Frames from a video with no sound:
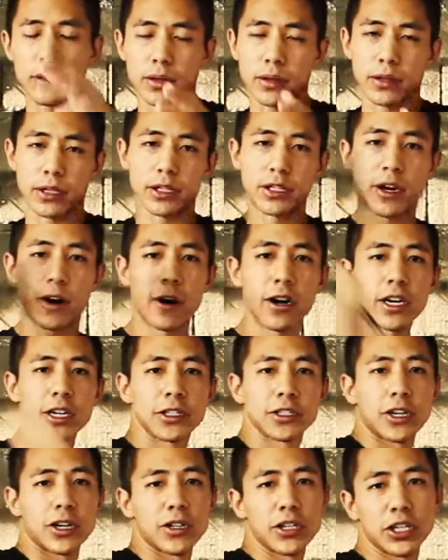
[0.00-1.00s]
The
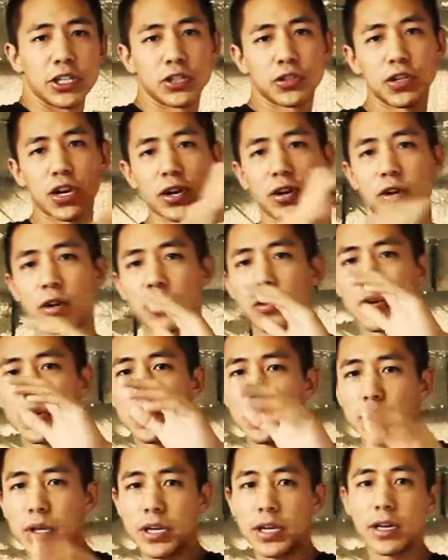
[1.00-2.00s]
targets on this strike are going
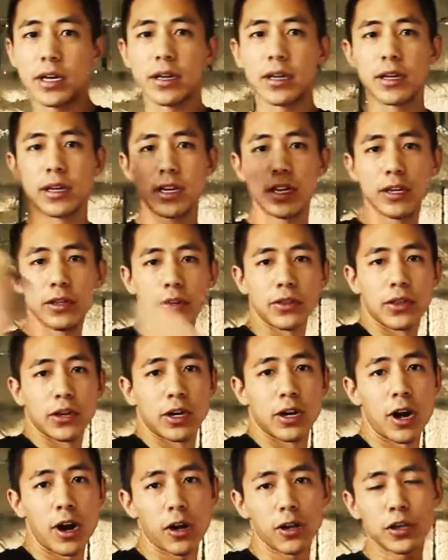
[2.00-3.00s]
to be either the
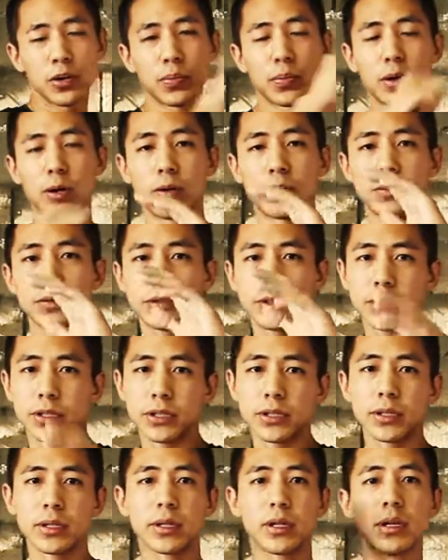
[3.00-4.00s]

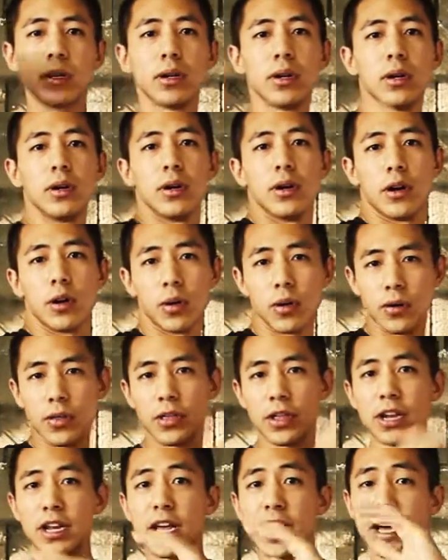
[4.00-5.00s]
collarbones,
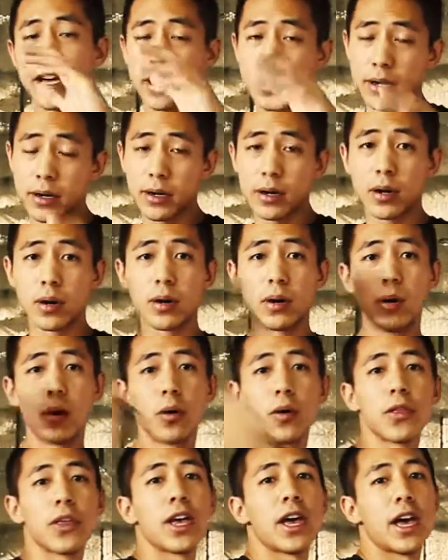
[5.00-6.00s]
the neck,
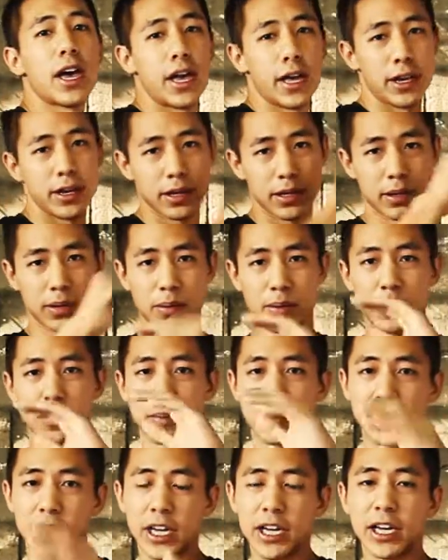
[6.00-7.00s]
or the head.
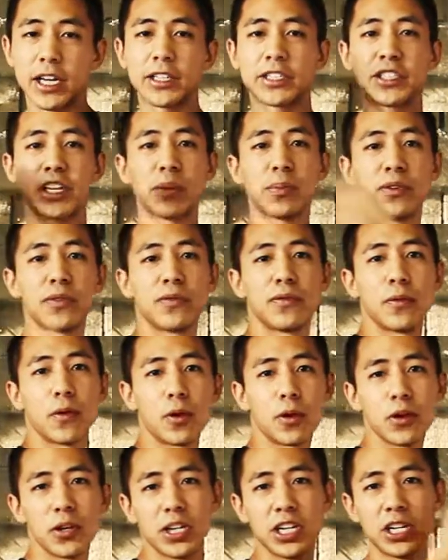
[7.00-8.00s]
But like I said
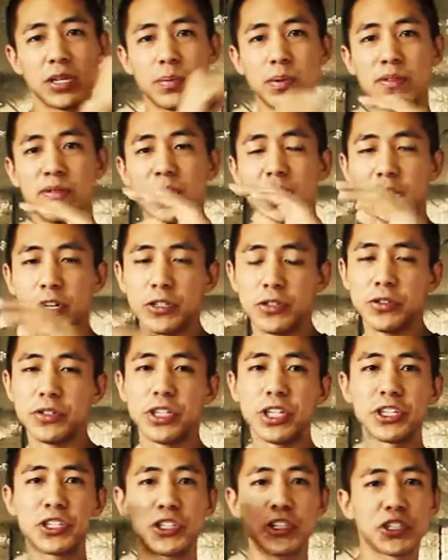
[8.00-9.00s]
before, you need to be very
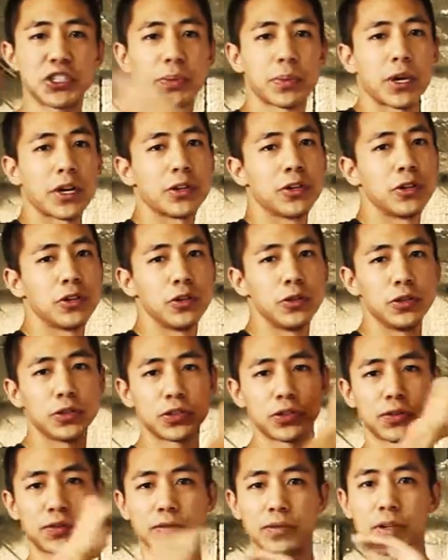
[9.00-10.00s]
judicious about your
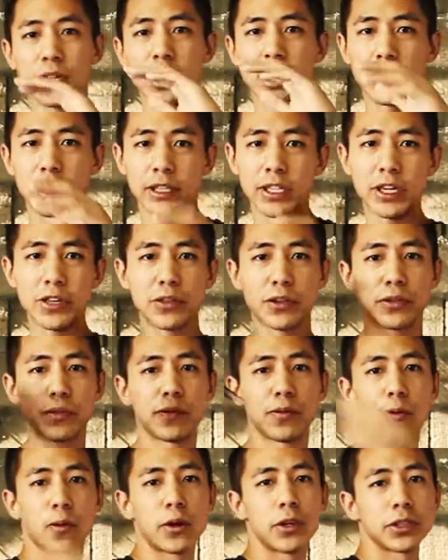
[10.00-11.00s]
use of lethal
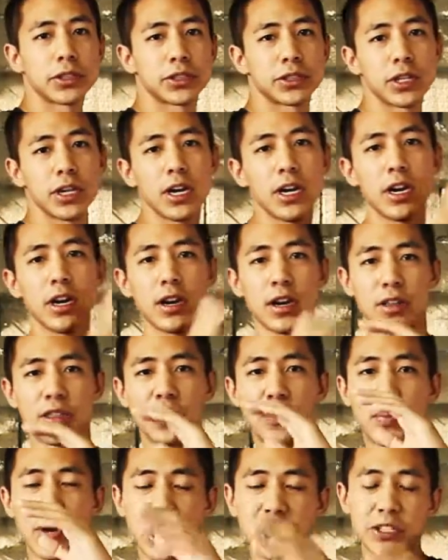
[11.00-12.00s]
force. And
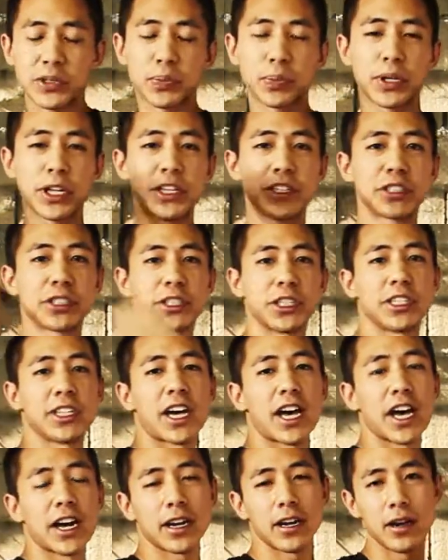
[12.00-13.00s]
the best place to
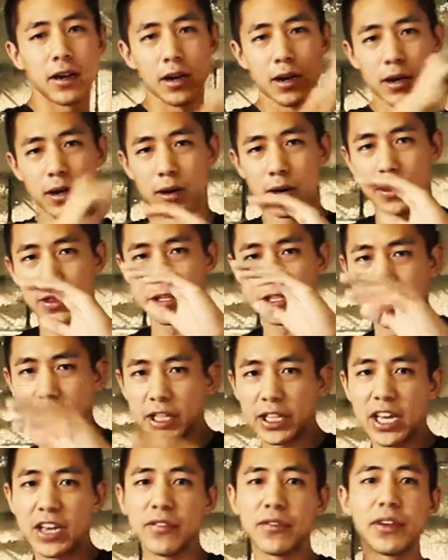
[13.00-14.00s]
attack are the
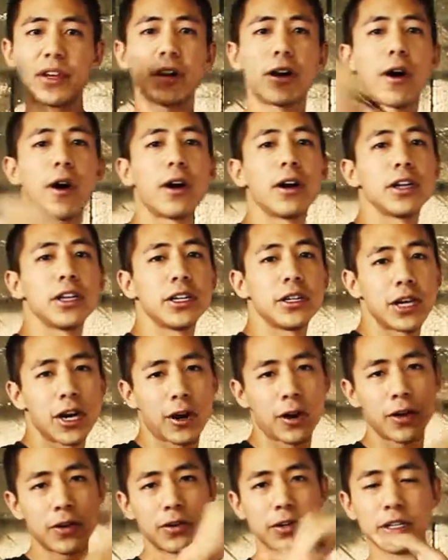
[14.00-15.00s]
subclavian
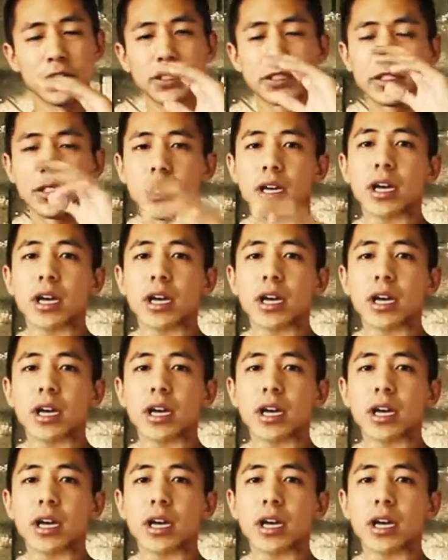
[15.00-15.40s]
arteries